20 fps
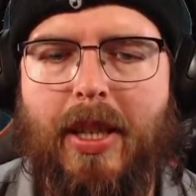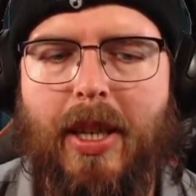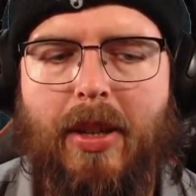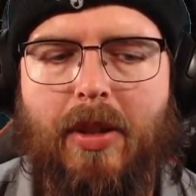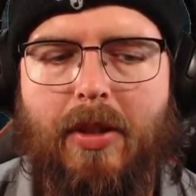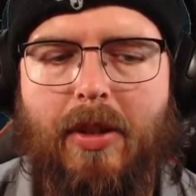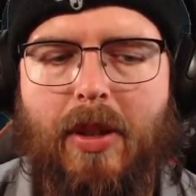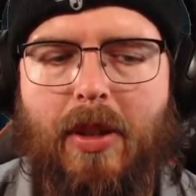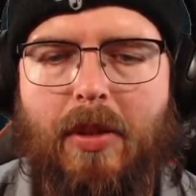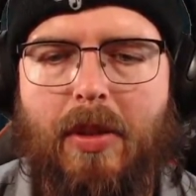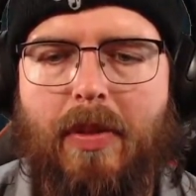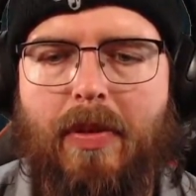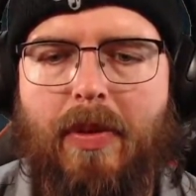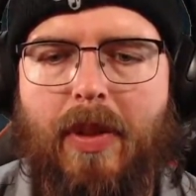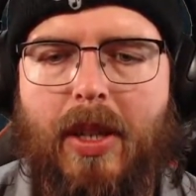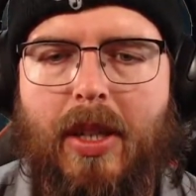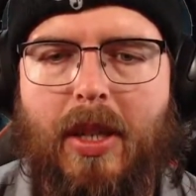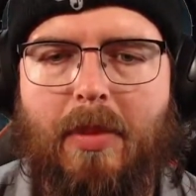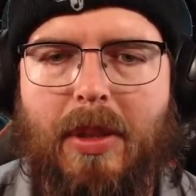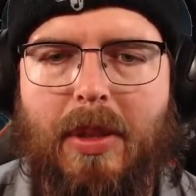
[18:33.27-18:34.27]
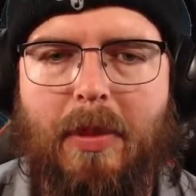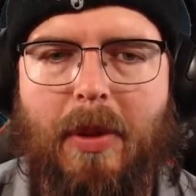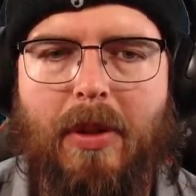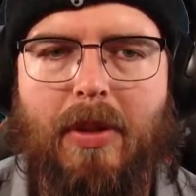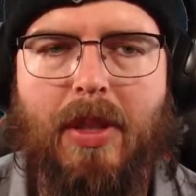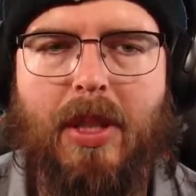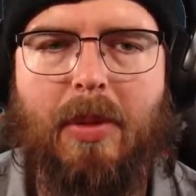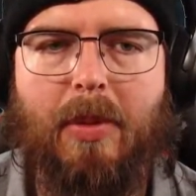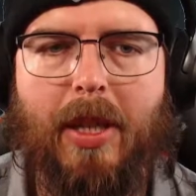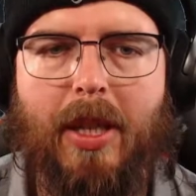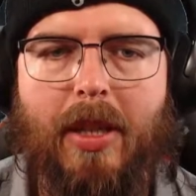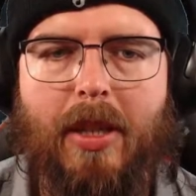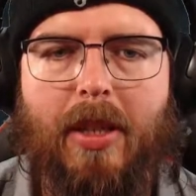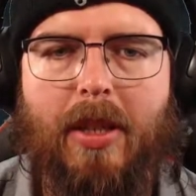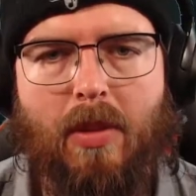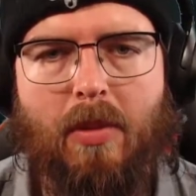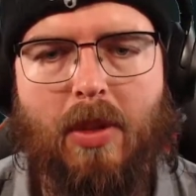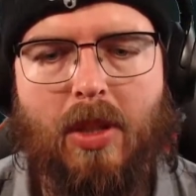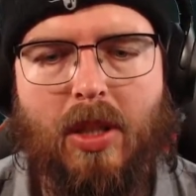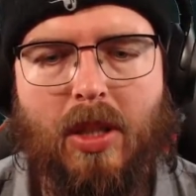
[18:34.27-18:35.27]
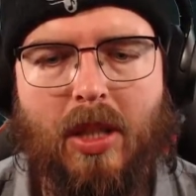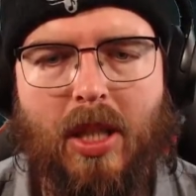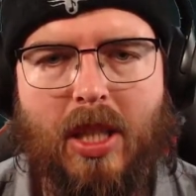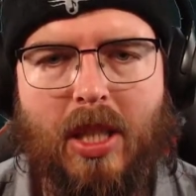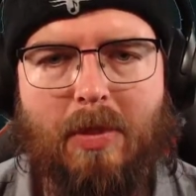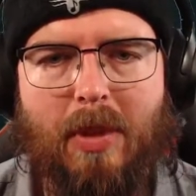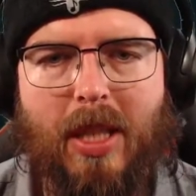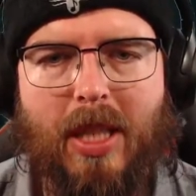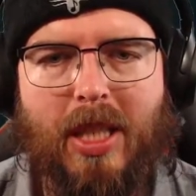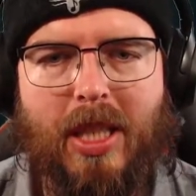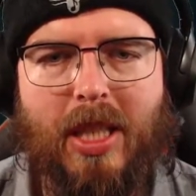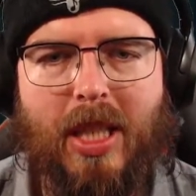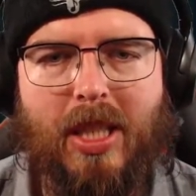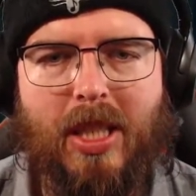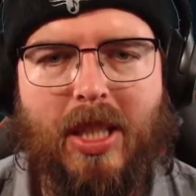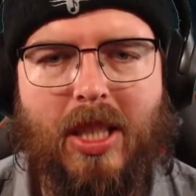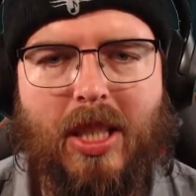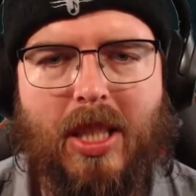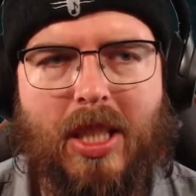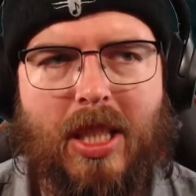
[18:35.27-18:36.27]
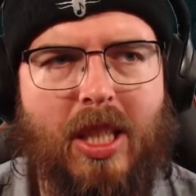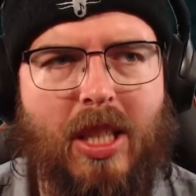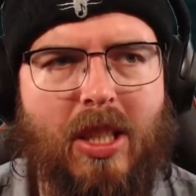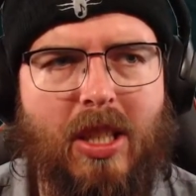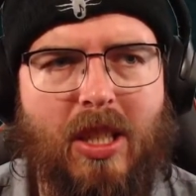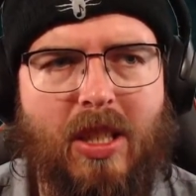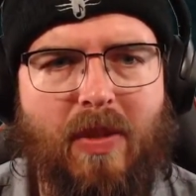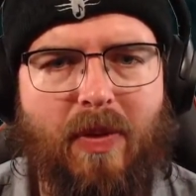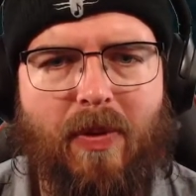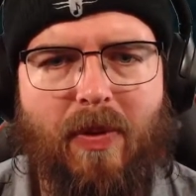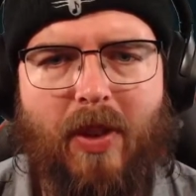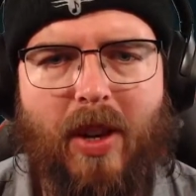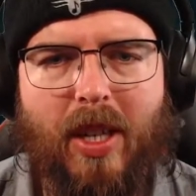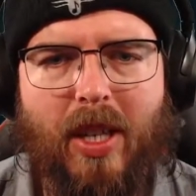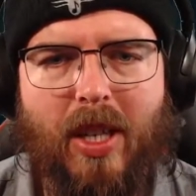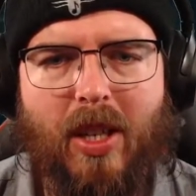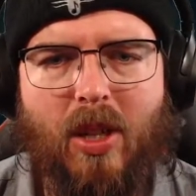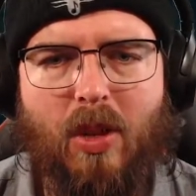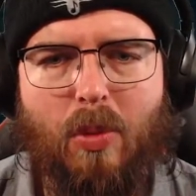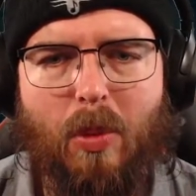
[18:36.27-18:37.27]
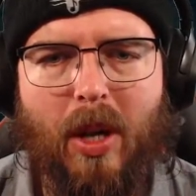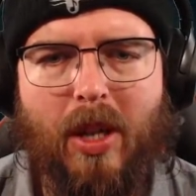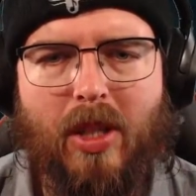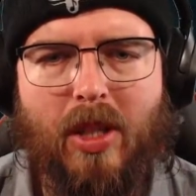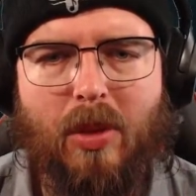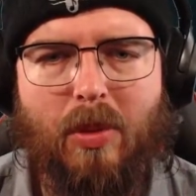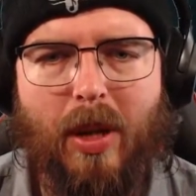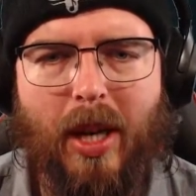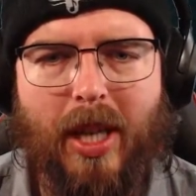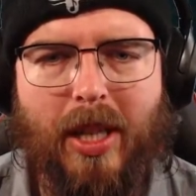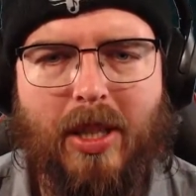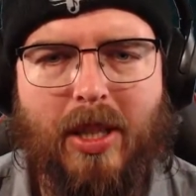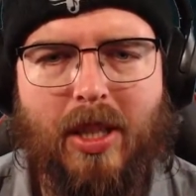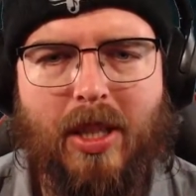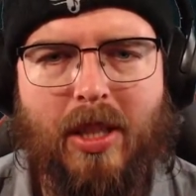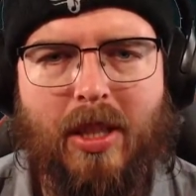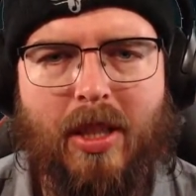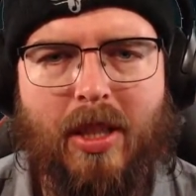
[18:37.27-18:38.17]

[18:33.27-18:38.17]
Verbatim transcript: I don't know what the fuck I'm supposed to be, which doesn't make sense considering he's fucking won twice.